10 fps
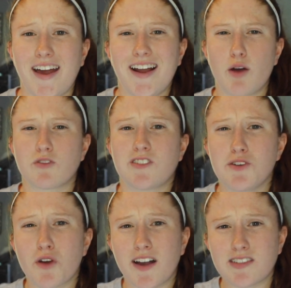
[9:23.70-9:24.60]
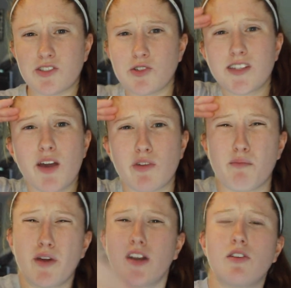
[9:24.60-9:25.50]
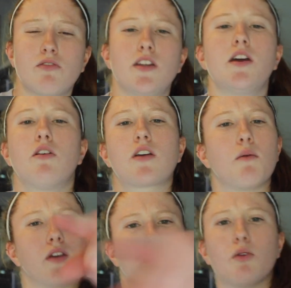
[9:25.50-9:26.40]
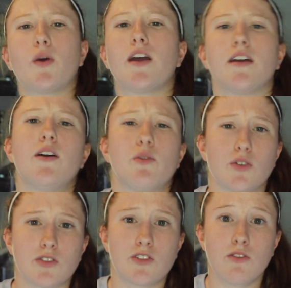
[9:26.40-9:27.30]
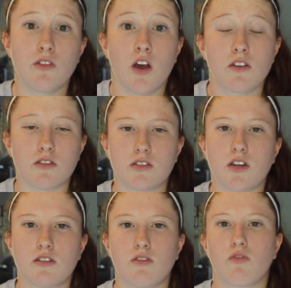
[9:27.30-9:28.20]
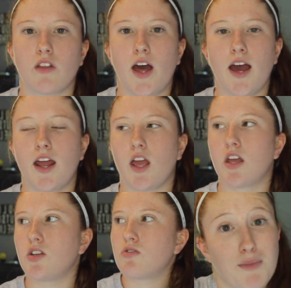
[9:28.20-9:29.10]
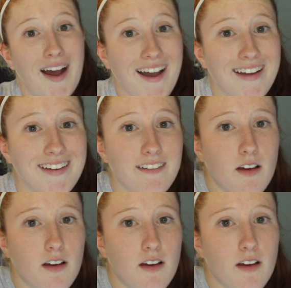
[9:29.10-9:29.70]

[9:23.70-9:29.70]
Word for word: that, I will see you guys Tuesday with a brand new video coming your way real soon, so stay tuned for that, and bye!